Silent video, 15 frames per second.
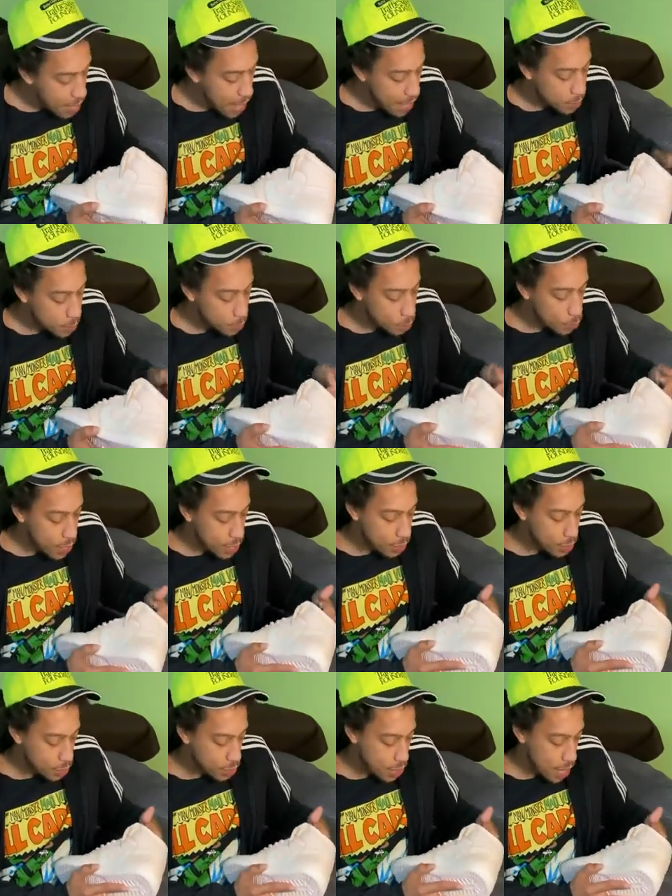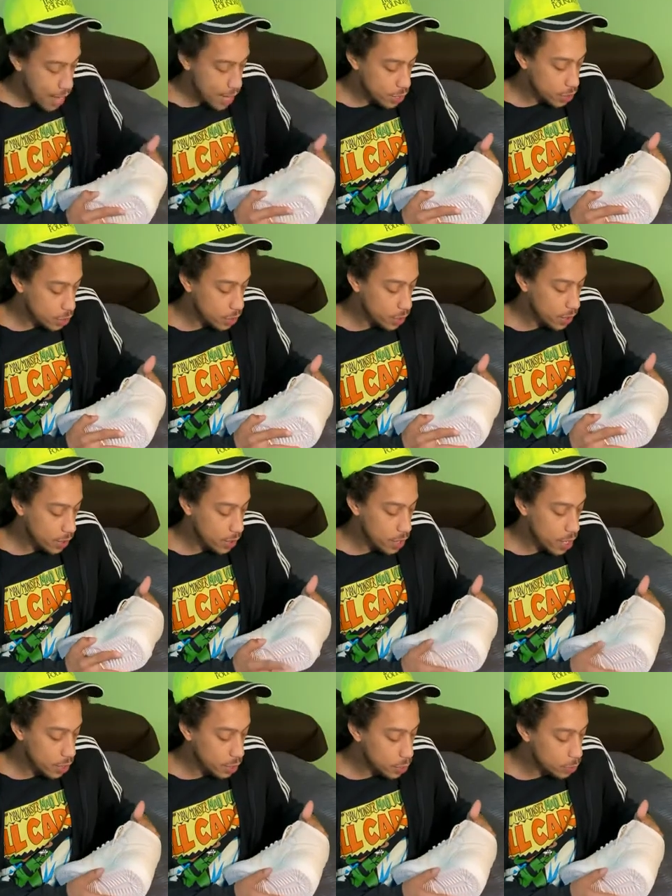exploration to actually
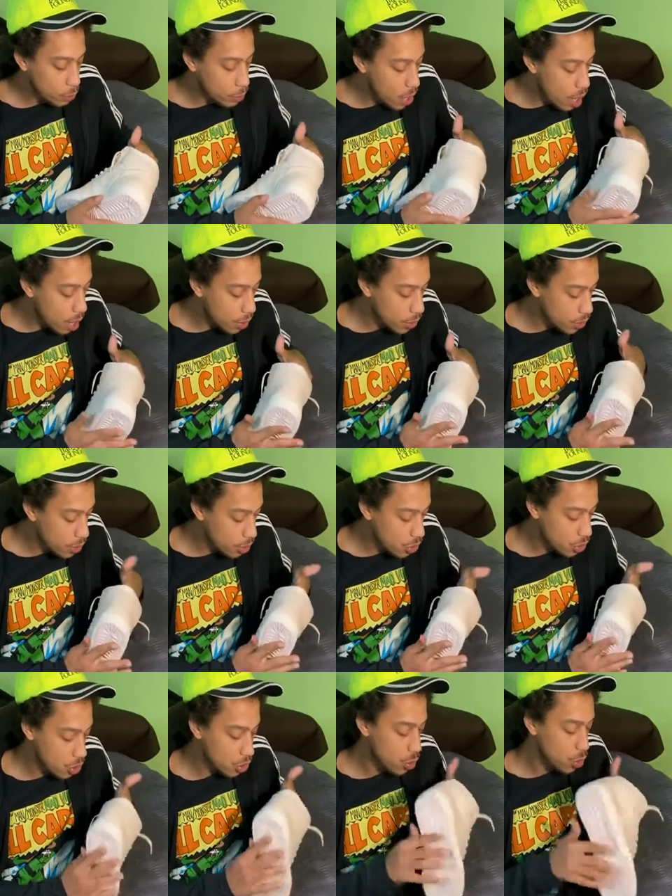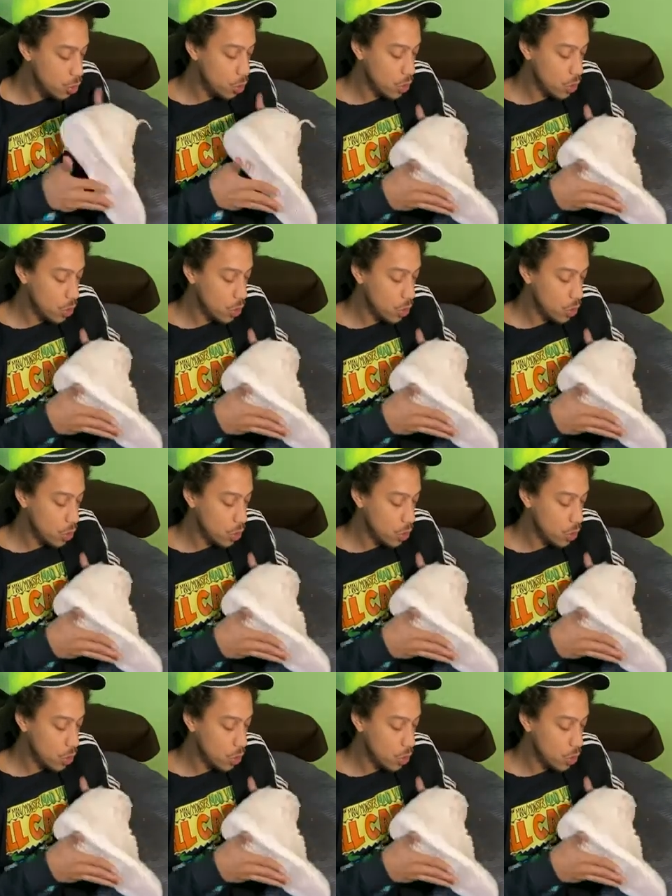color block this shoe